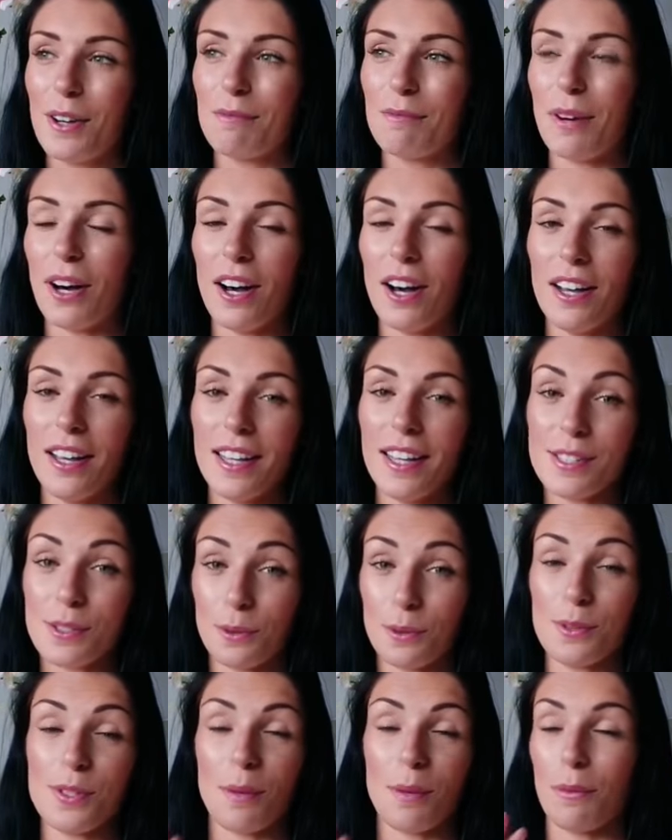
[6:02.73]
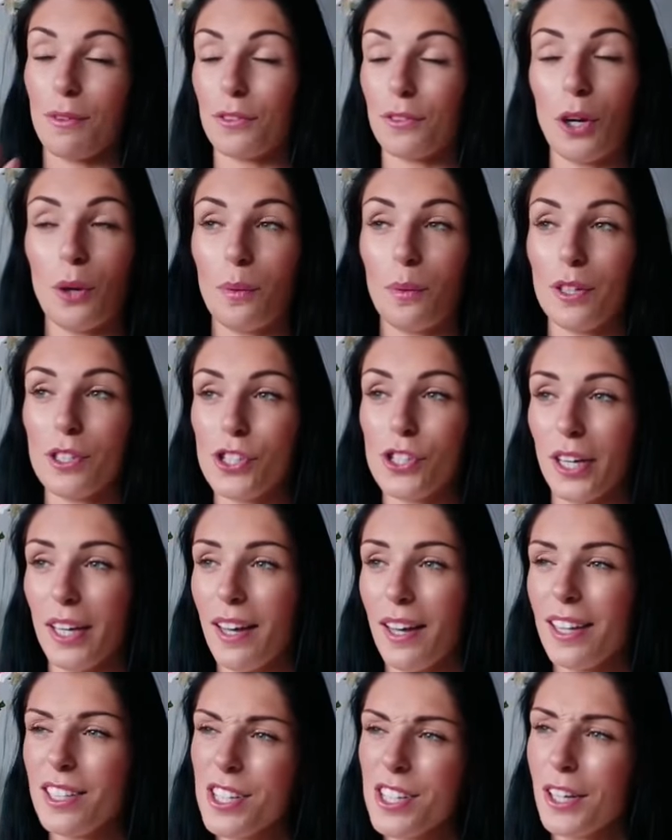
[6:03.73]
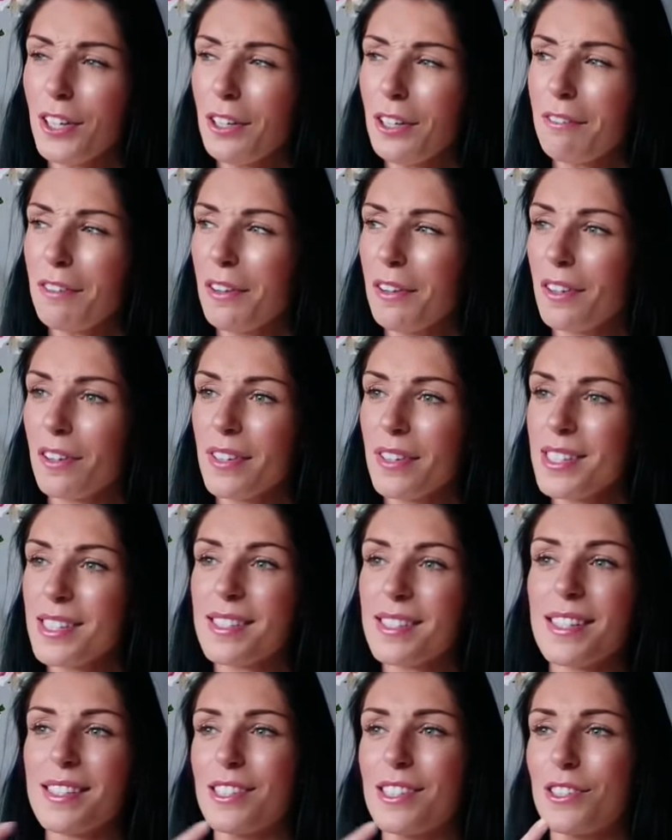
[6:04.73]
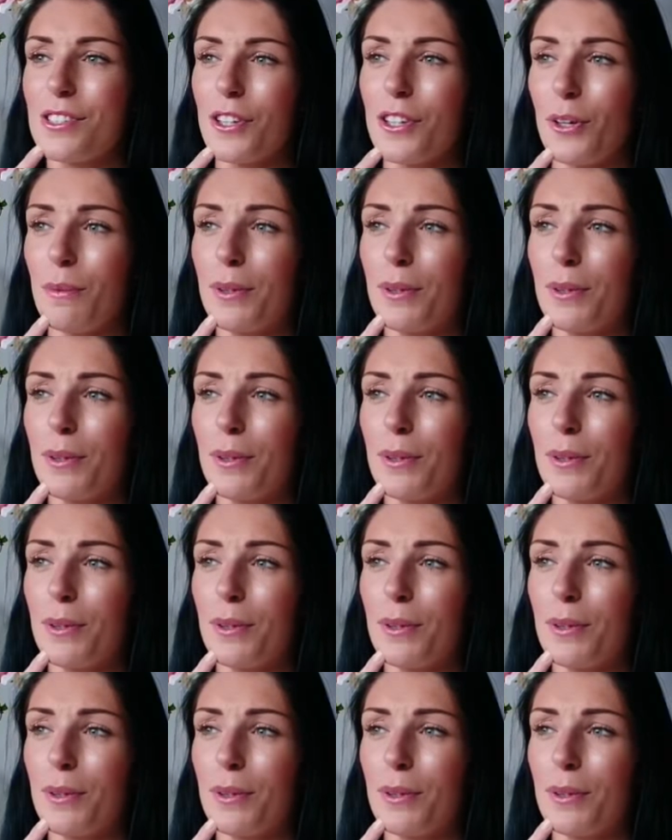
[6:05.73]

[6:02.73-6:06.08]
but it's awesome. You've got to watch it. Actually, I don't even know if there is a season 2,